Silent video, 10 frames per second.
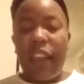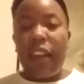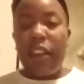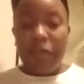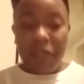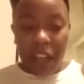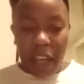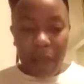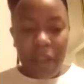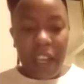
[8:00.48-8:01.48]
they're
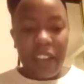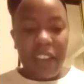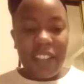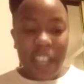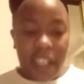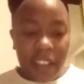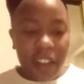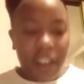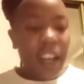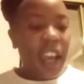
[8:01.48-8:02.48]
inflamed and they're
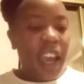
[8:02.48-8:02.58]
tender